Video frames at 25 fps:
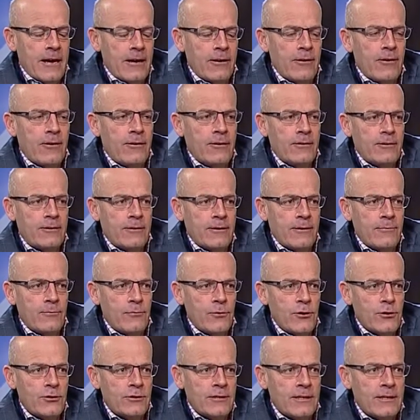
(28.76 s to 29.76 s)
Yeah, no, look, I'm
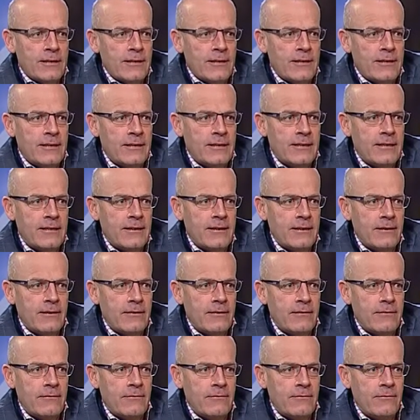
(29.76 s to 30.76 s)
usually
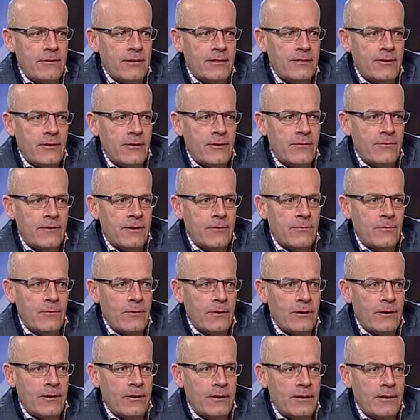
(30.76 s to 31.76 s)
reserved in
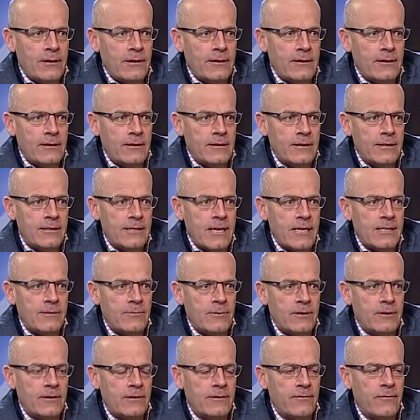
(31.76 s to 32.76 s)
my
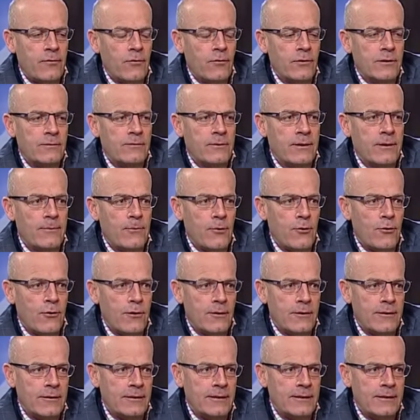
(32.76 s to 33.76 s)
assessment of the foals when they're
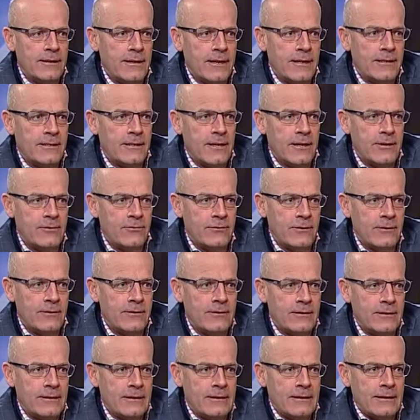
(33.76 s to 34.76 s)
born, etc.
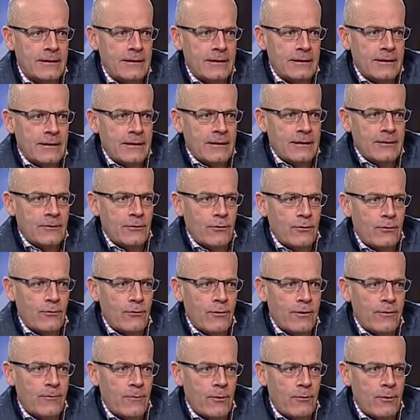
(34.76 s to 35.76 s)
Don't go
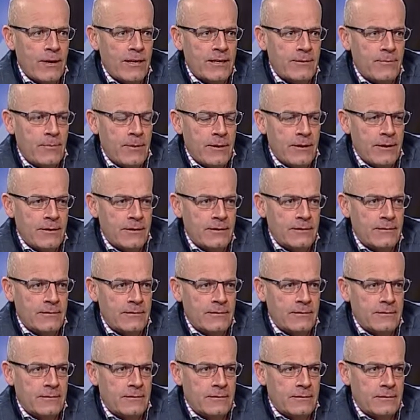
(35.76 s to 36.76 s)
out of my way to paint,
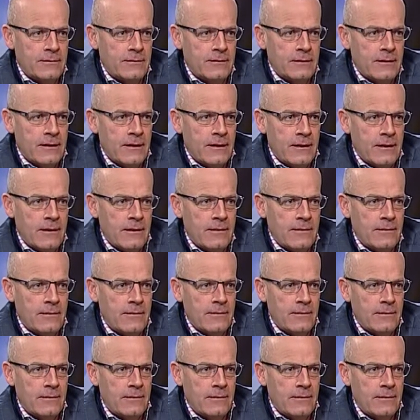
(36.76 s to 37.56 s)
an